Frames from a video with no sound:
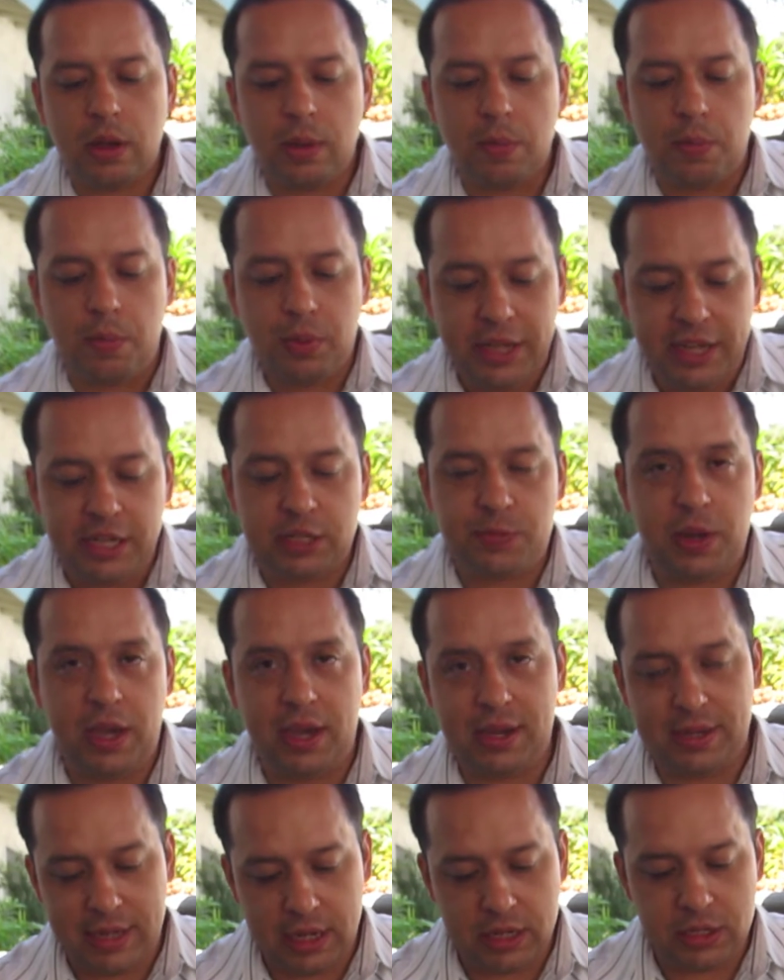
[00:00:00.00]
Please
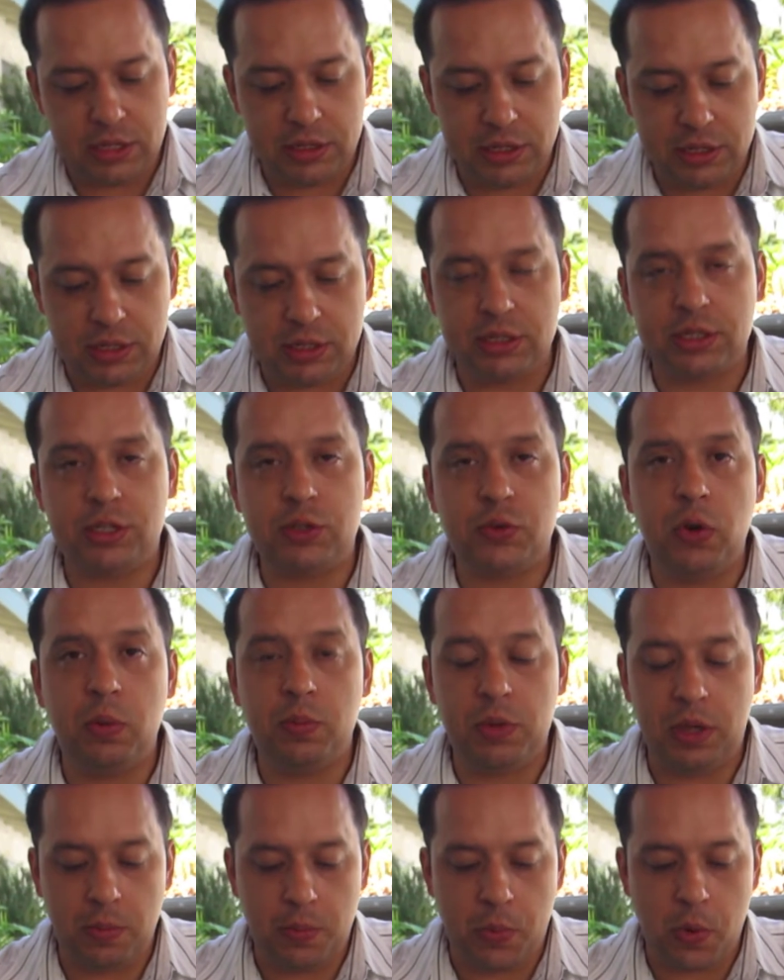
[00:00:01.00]
pay attention. This is
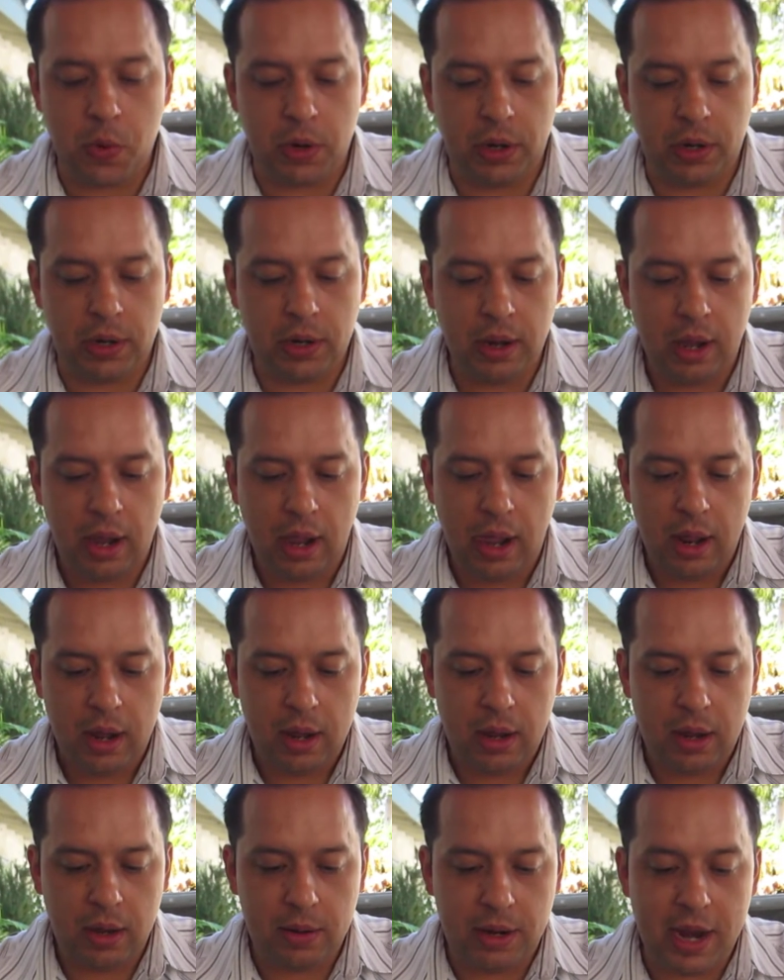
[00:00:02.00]
extremely important.
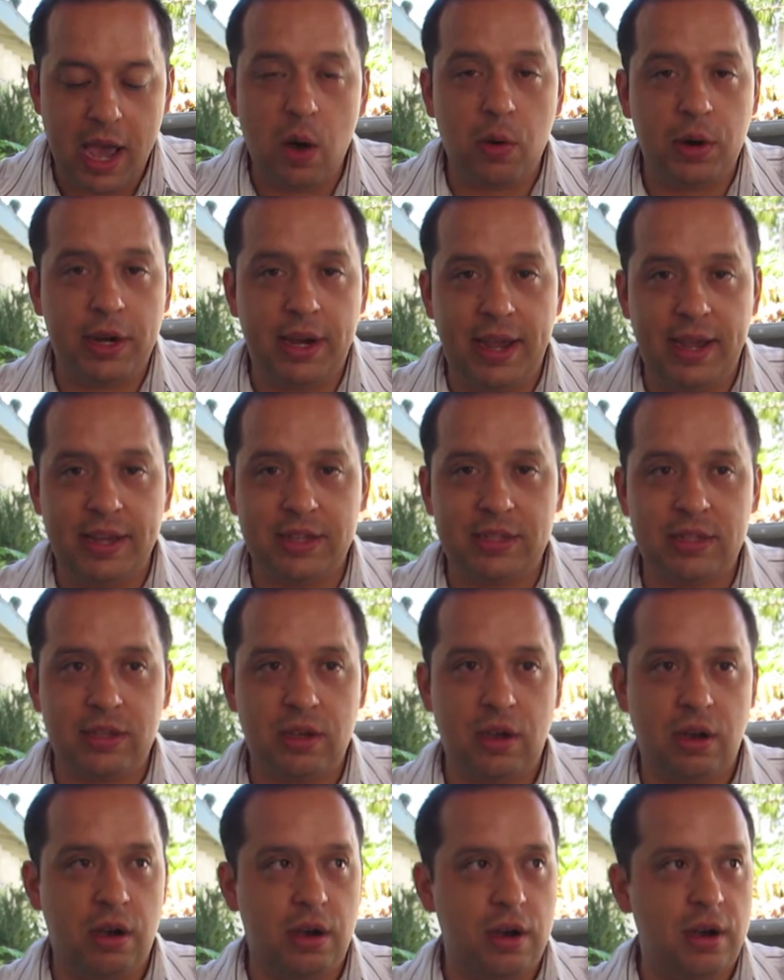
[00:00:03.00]
Nowadays,
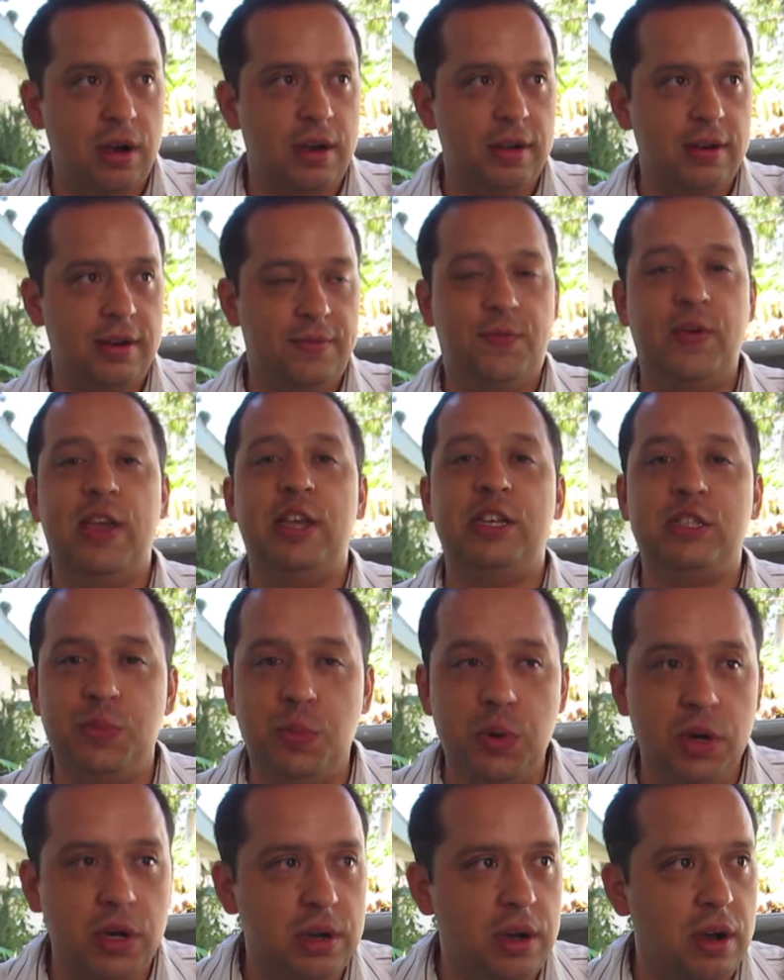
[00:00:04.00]
on
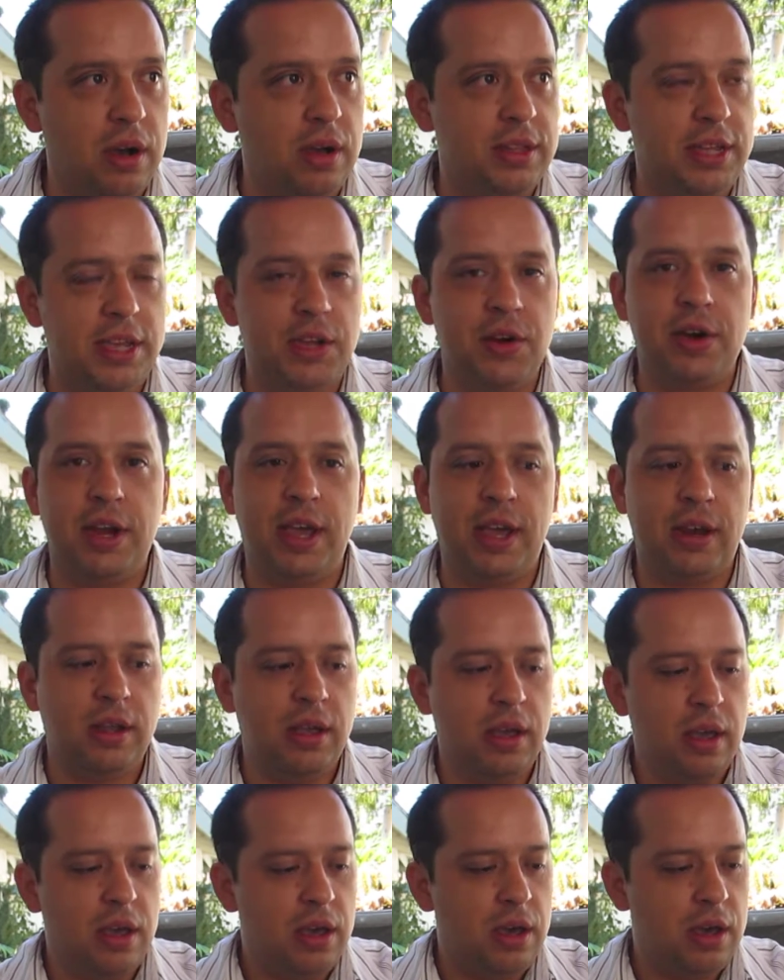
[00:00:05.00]
Facebook, on the internet,
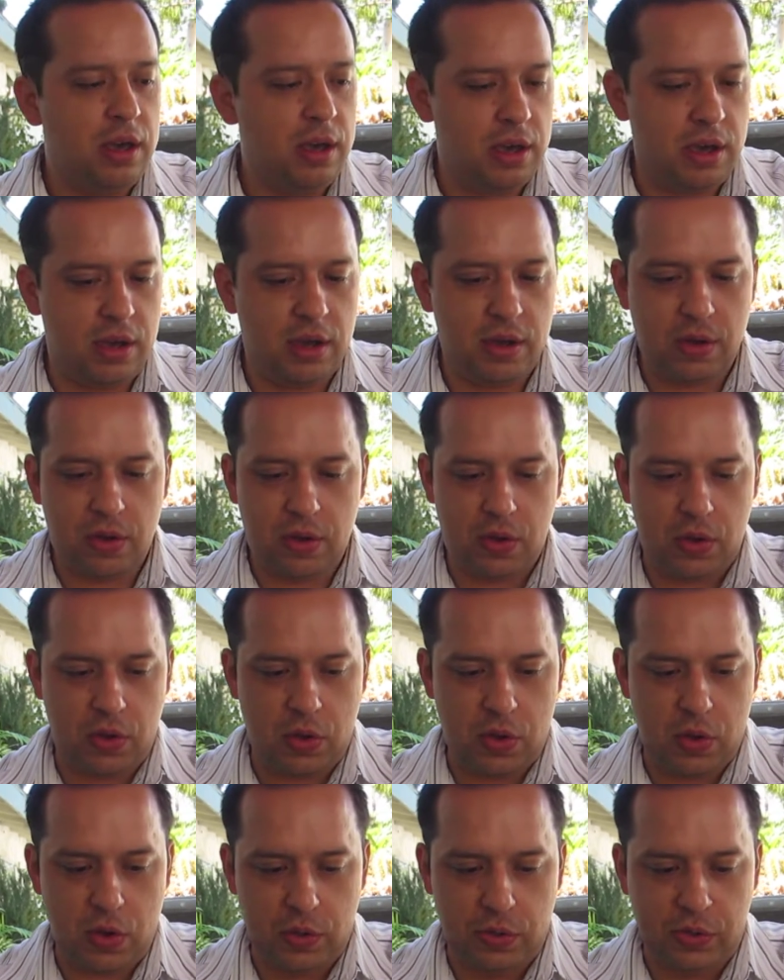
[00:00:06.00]

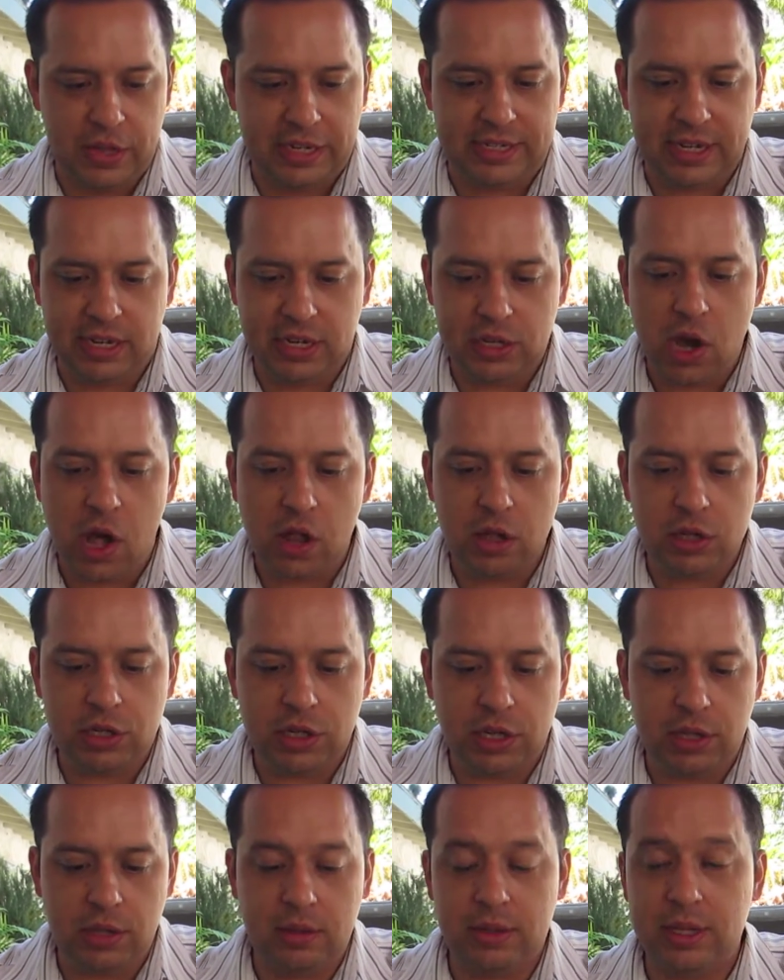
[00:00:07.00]
the
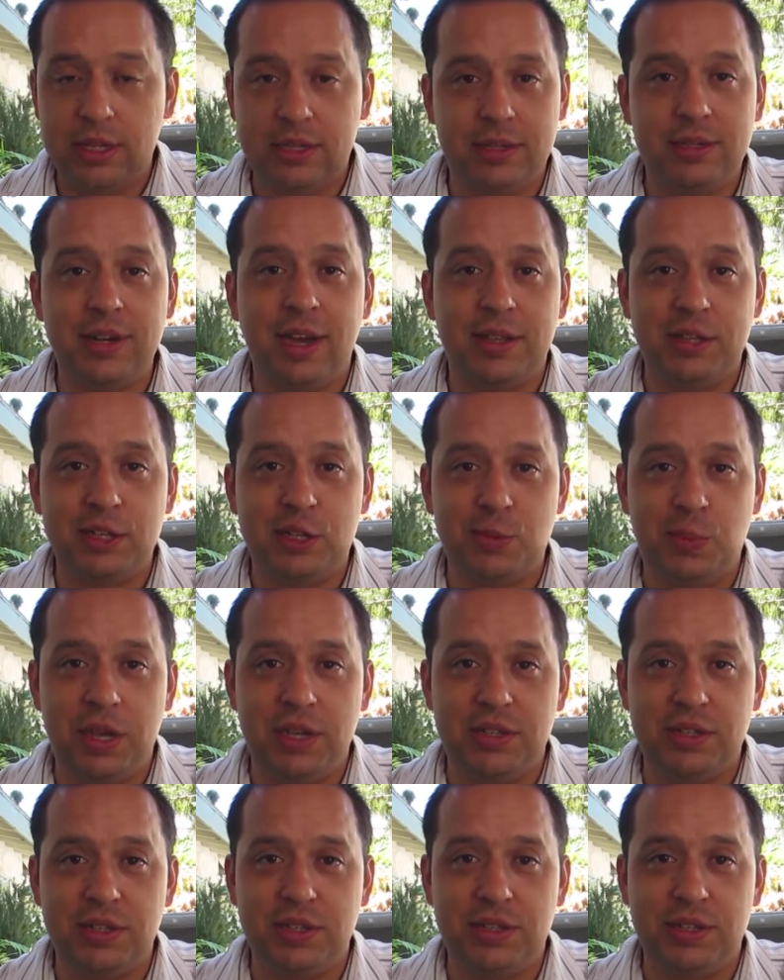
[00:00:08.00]
technology, this is not the
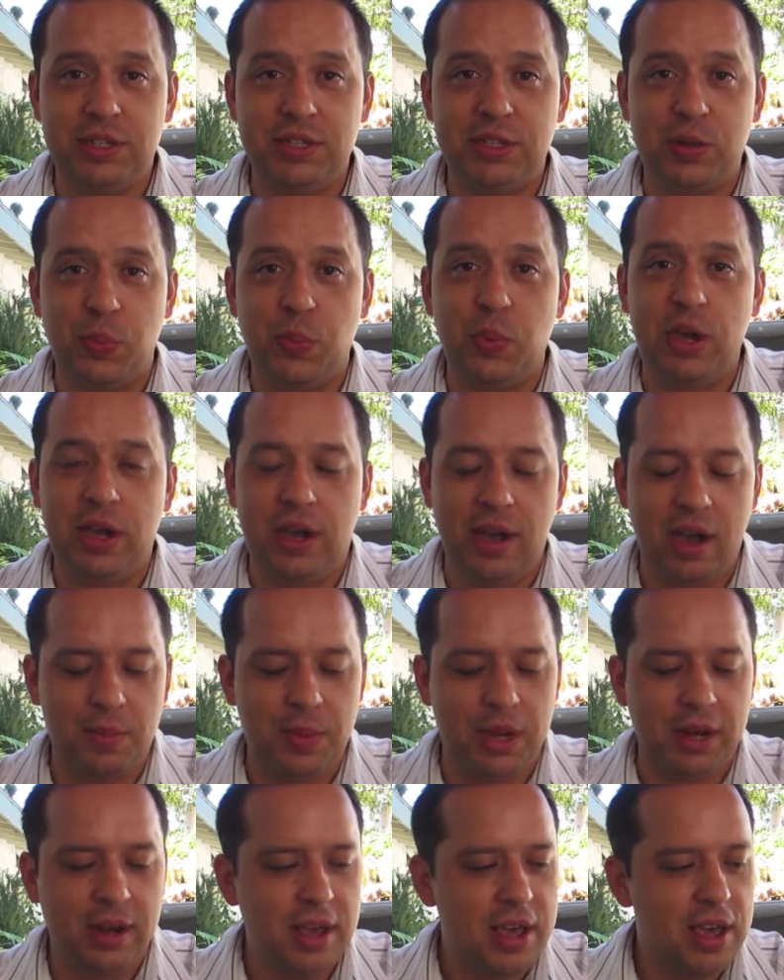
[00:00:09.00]
speech, this is just a
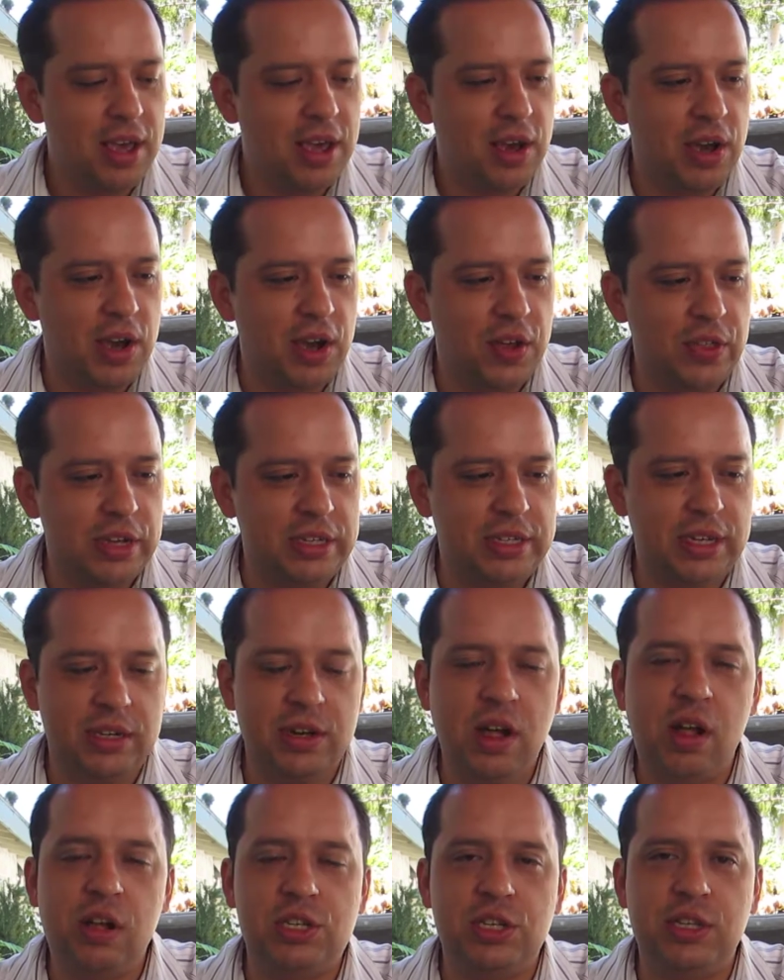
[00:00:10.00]
pre-comment, the
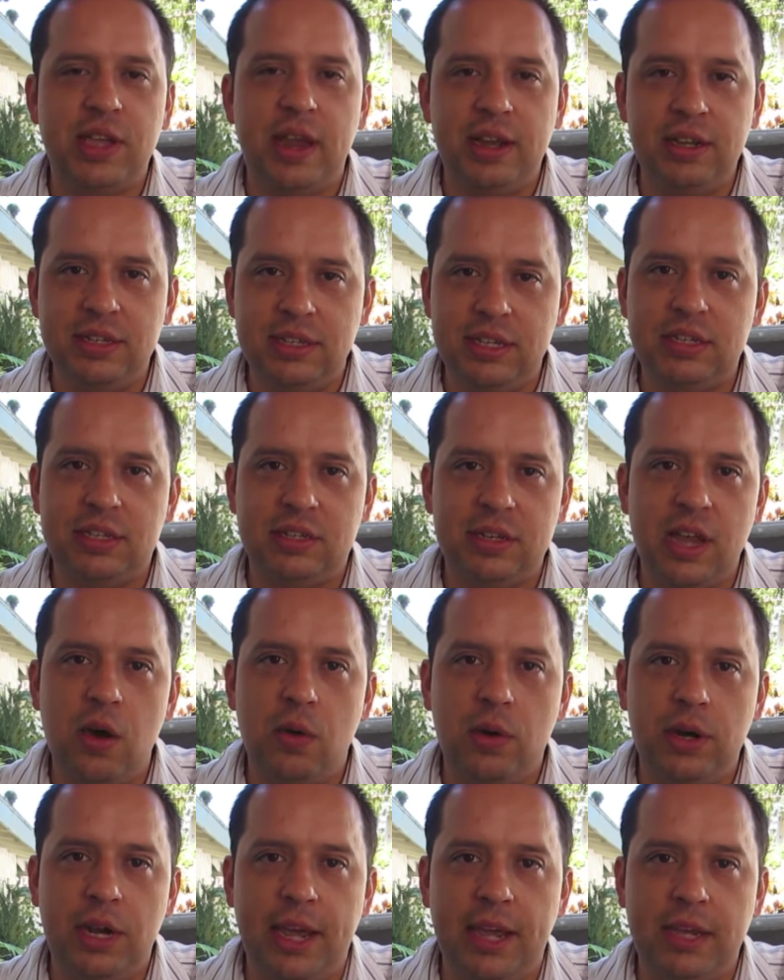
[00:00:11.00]
technology that exists
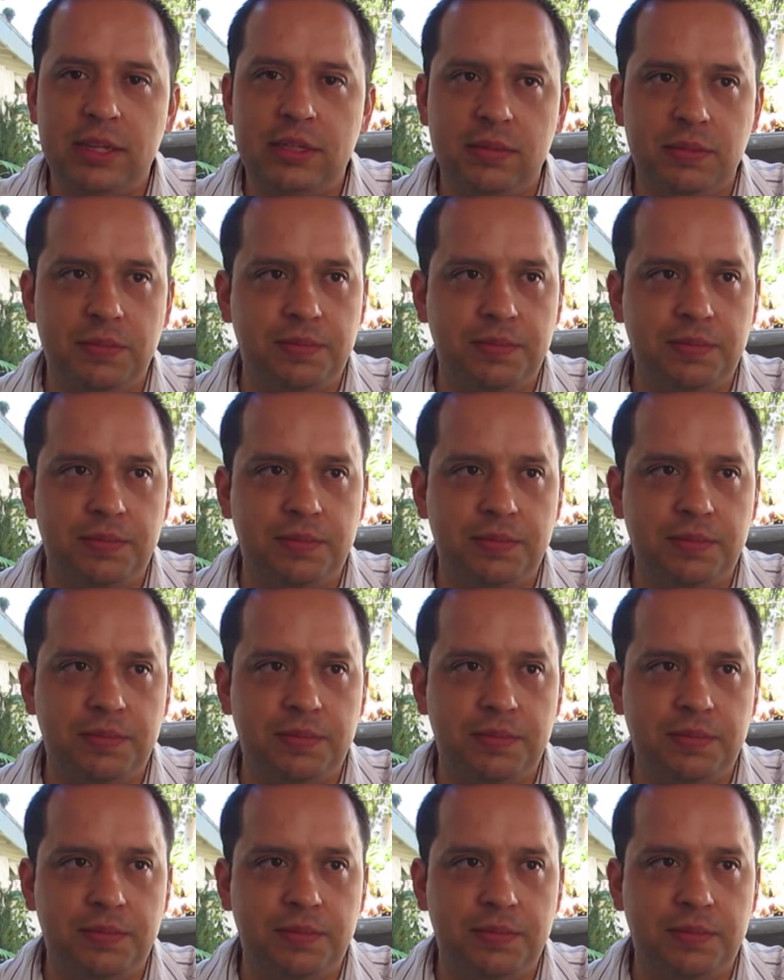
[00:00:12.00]
nowadays